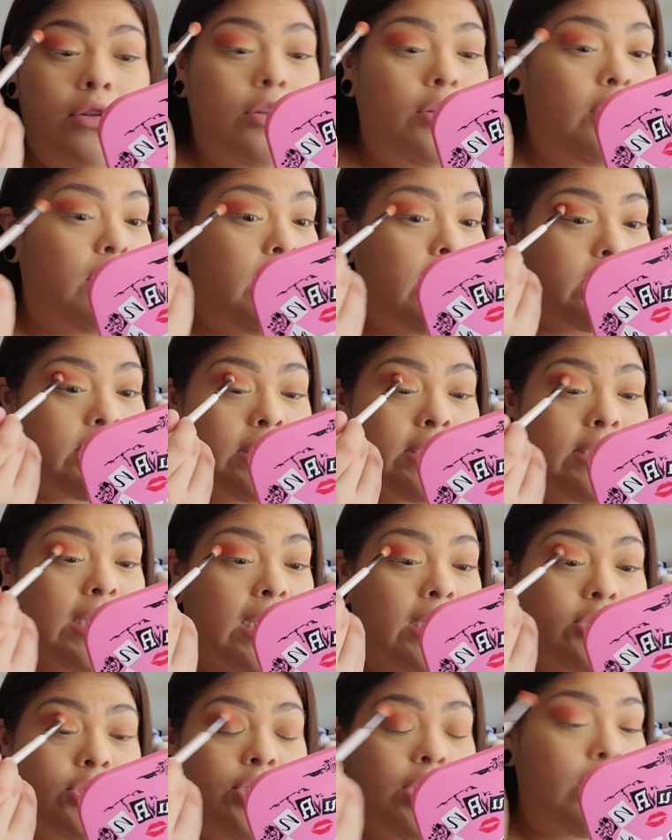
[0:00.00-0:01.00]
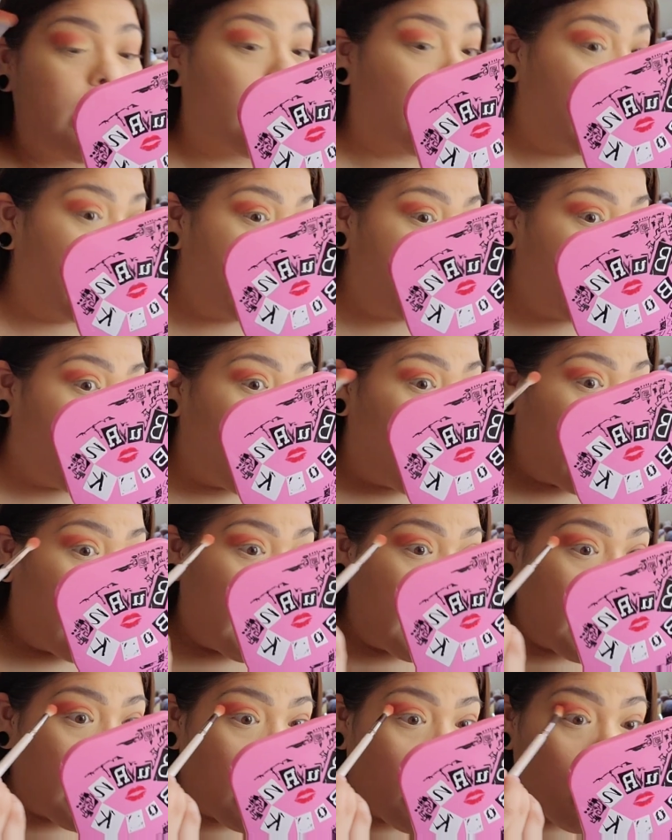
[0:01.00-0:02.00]
This is actually the reason
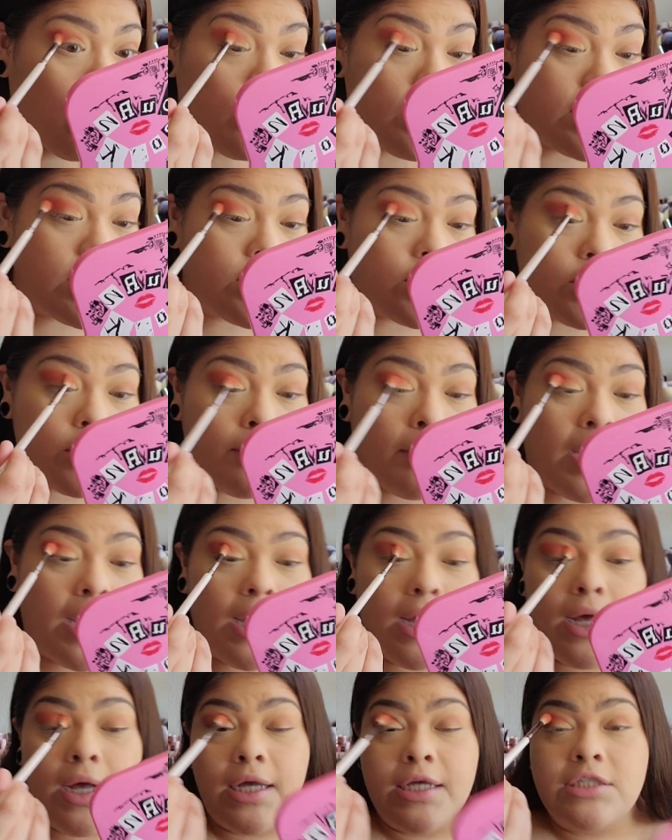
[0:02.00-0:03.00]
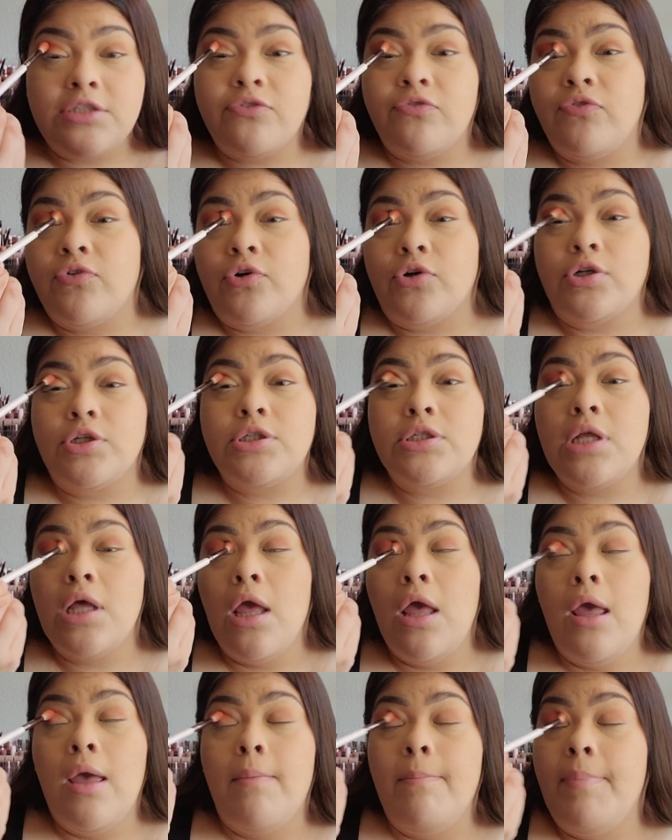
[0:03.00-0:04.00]
why I always do my eyes first,
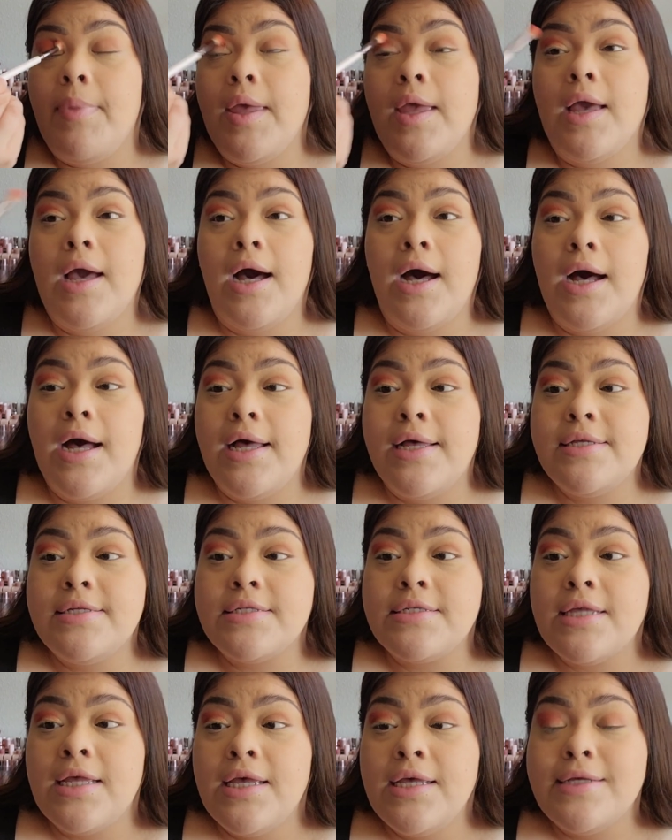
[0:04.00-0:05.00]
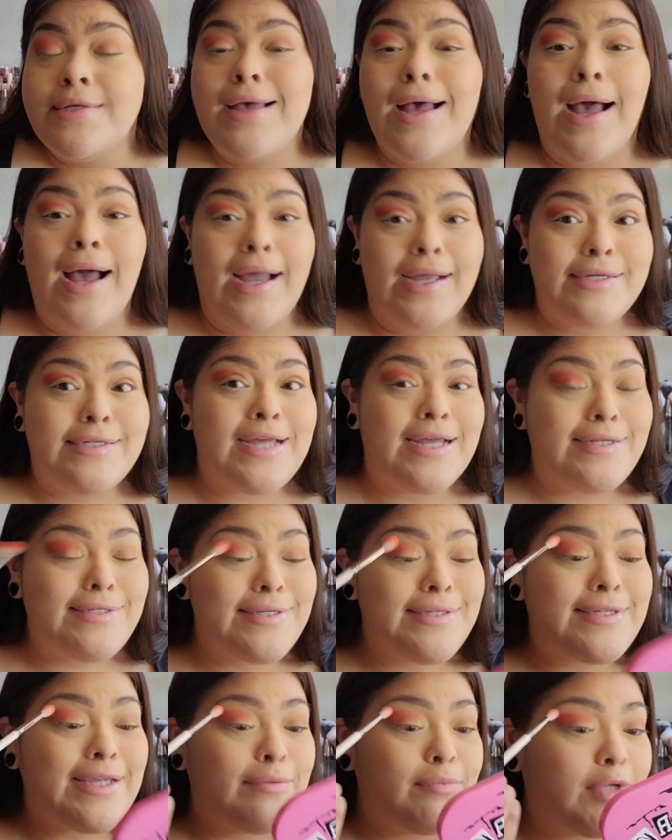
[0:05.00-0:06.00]
because I tend
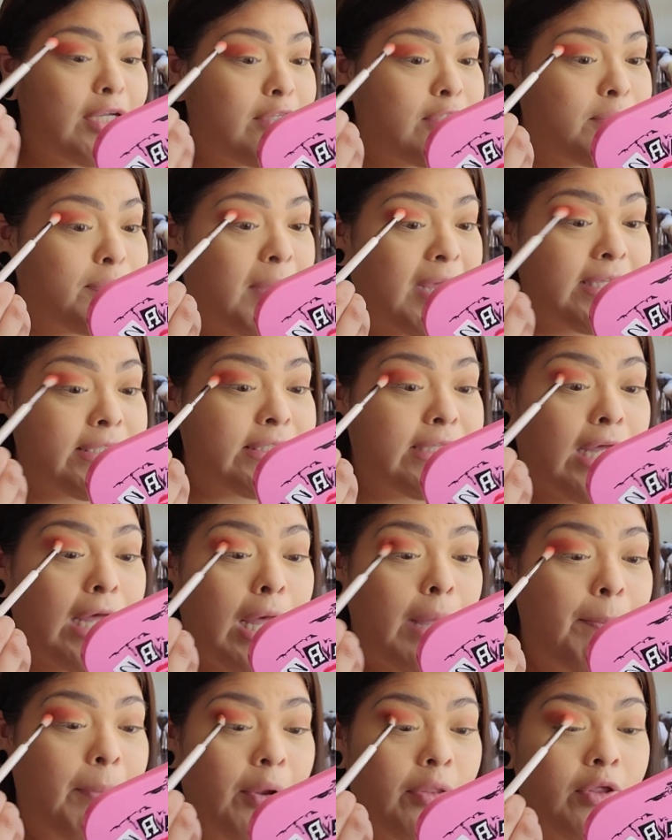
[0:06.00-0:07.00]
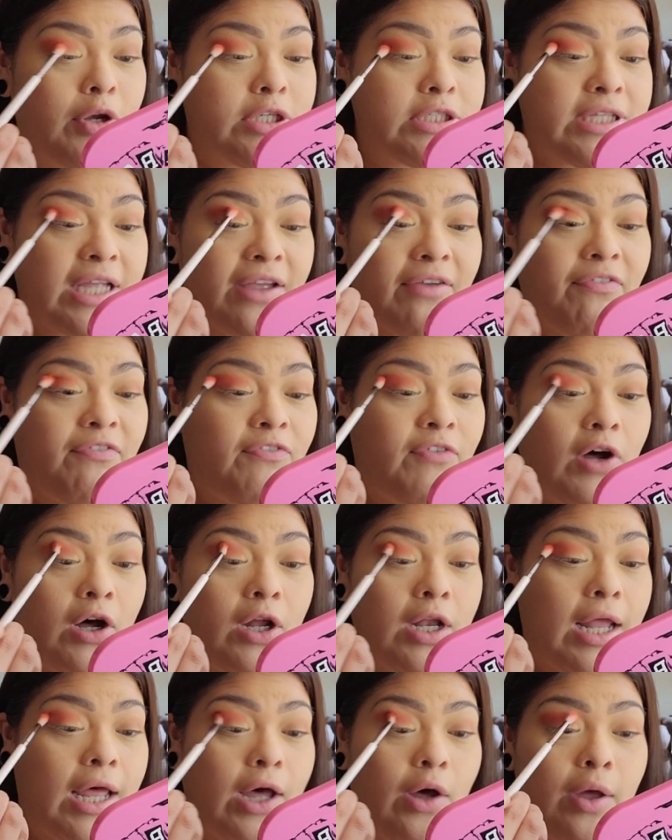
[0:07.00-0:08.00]
to sometimes mess up, or there's like
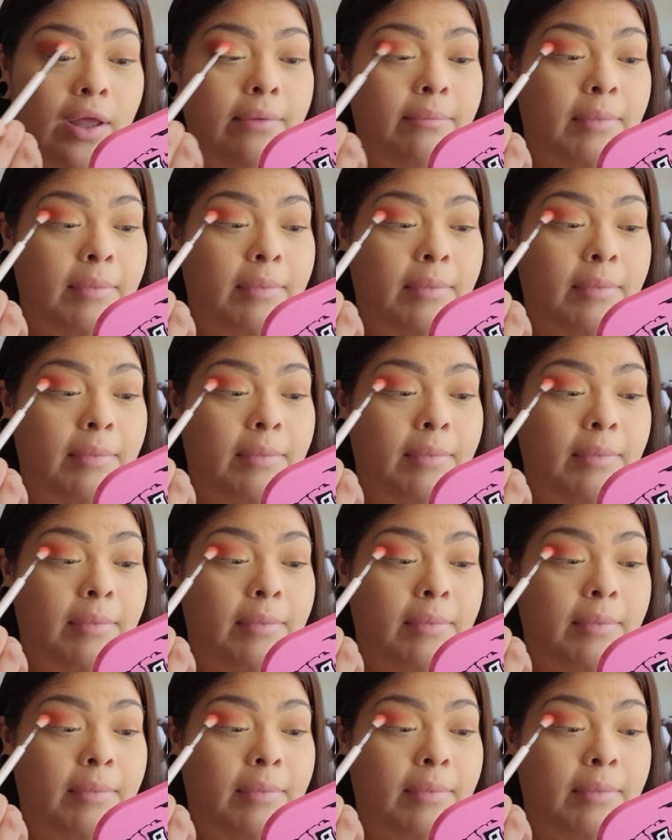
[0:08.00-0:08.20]
fallout in